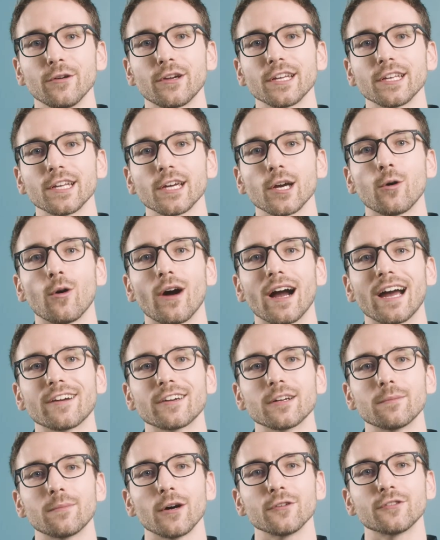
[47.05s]
can
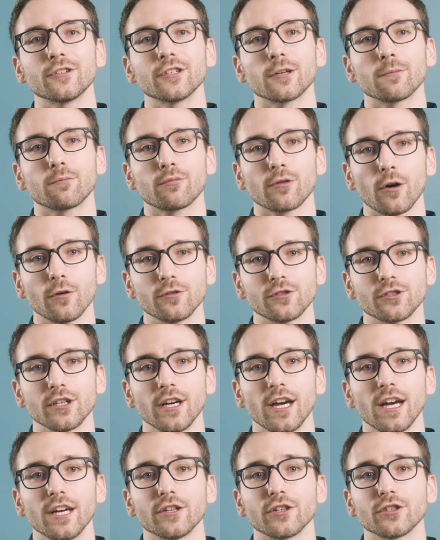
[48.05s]
inquire about the approach
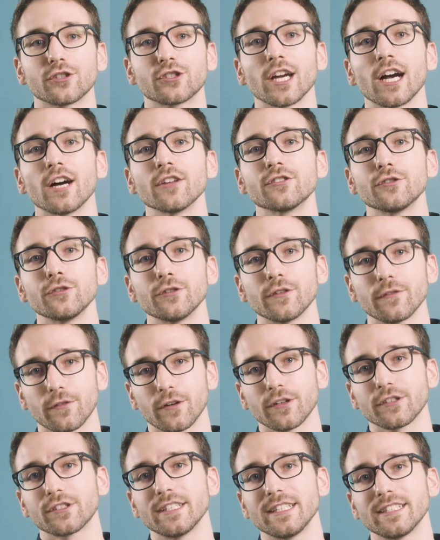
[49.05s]
your child's
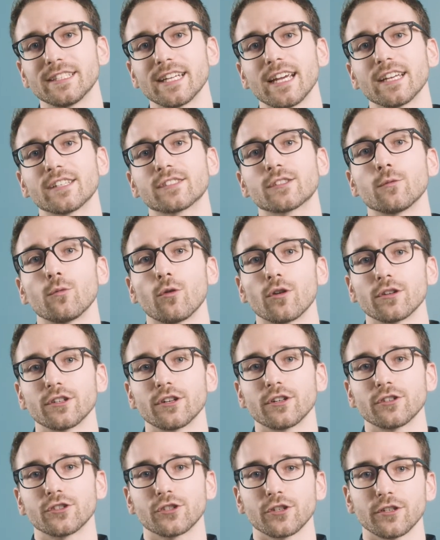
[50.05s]
university takes toward
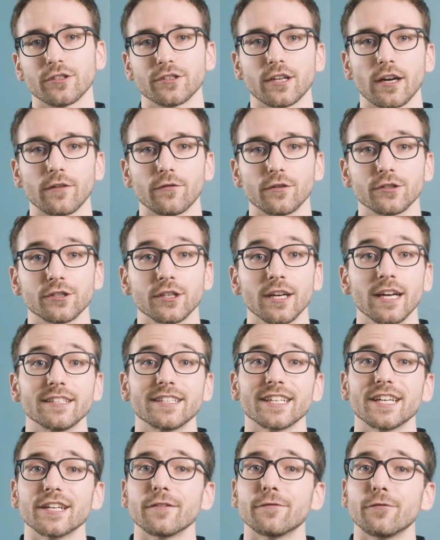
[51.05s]
their insurance coverage
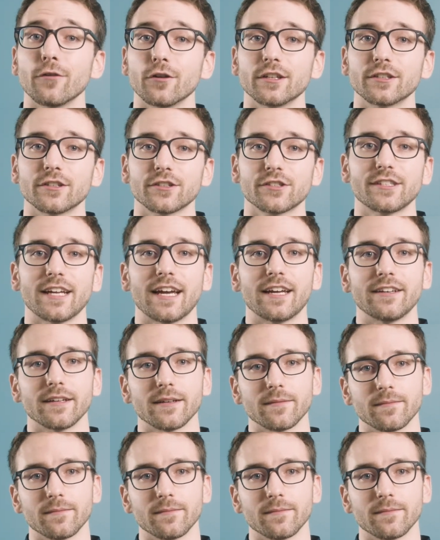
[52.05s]
to get a full understanding.